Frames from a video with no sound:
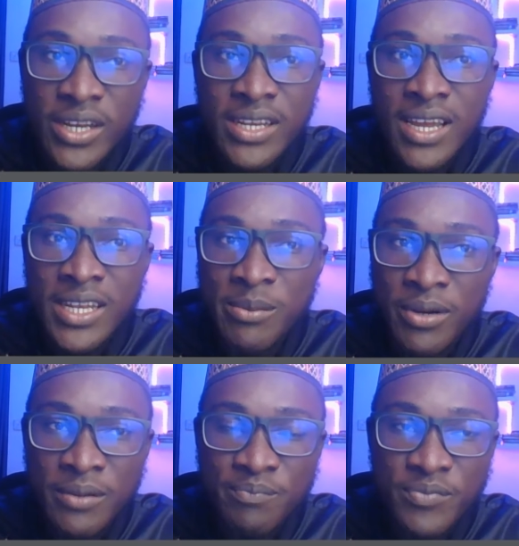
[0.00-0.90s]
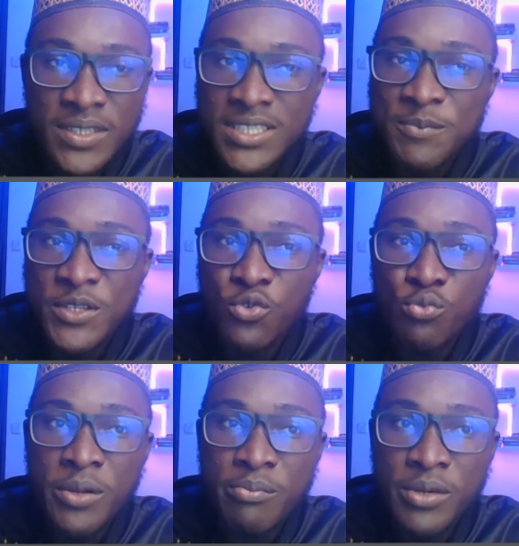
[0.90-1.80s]
animal except a
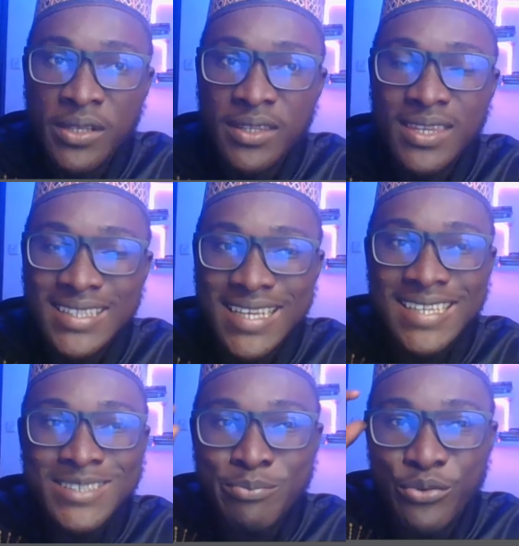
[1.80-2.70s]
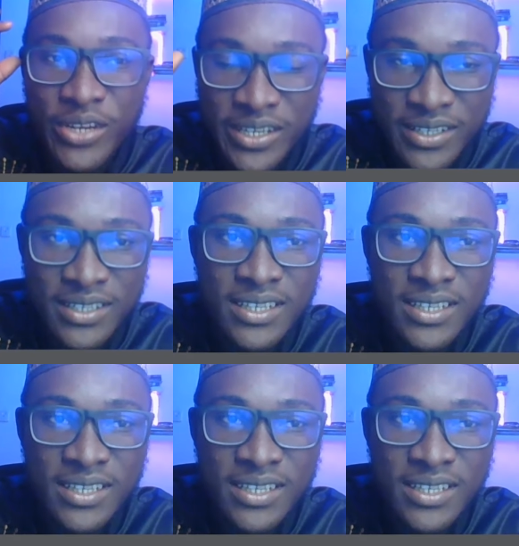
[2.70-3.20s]
human being that has brain.